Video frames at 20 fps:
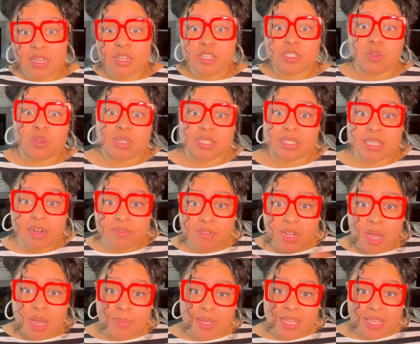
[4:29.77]
So instead of
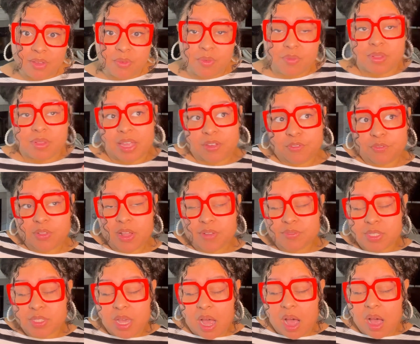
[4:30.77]
coming in with like fluff
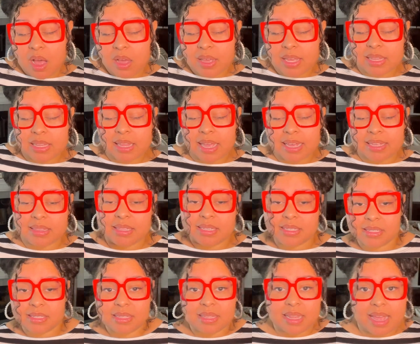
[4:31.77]
talk and like
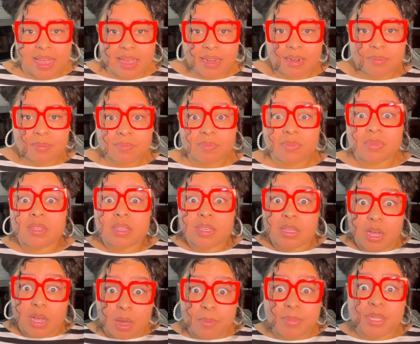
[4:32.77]
this and that,
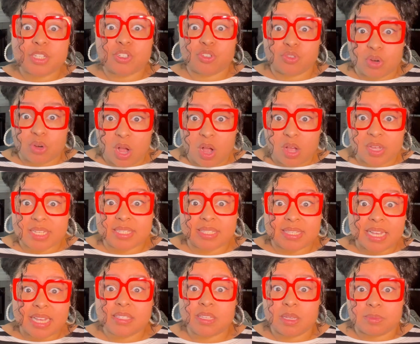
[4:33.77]
come in strong and
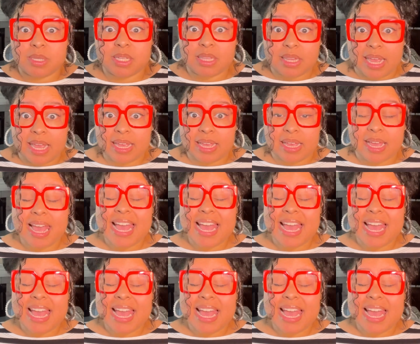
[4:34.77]
say something like,